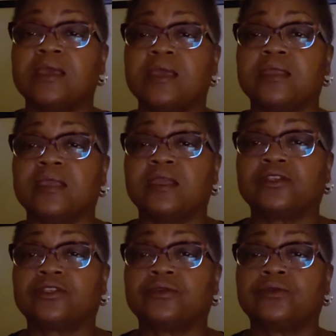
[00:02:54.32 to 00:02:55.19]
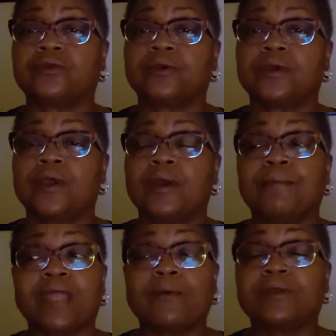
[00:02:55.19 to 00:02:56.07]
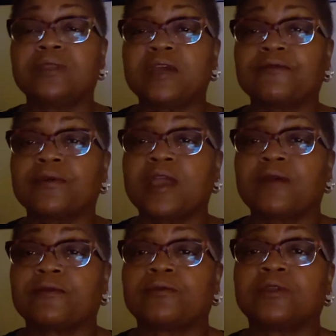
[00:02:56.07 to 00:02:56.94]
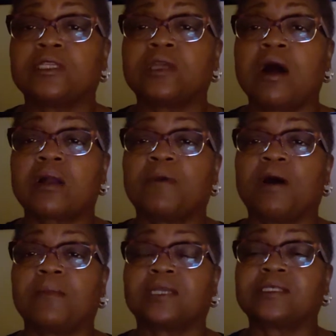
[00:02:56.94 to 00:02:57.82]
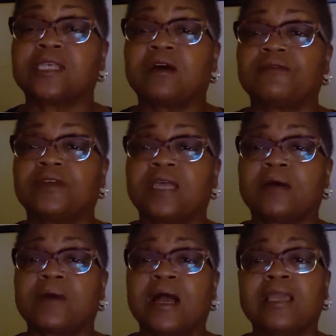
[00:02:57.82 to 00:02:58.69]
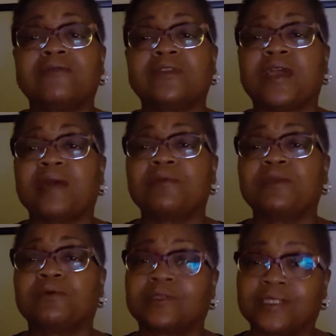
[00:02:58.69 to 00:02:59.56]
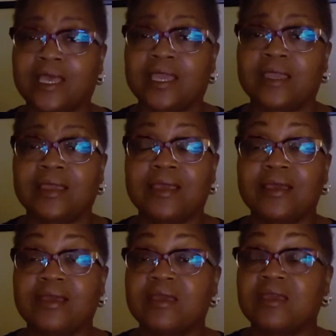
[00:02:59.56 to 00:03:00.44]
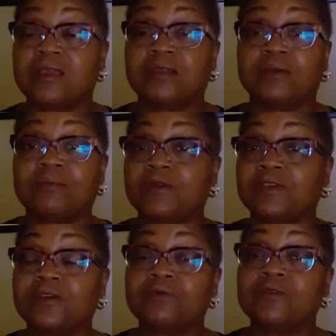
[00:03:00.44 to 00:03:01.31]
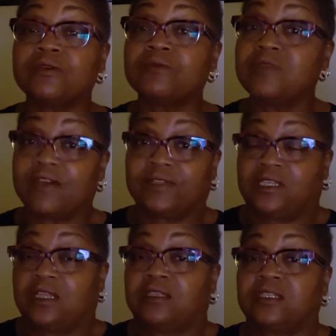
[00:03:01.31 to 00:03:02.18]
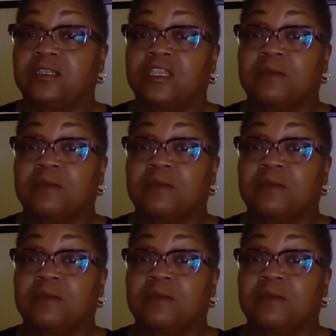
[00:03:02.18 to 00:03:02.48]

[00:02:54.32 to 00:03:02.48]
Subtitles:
and issues, but I would never ever really talk about myself. And I even had people say, Mary, you never tell us anything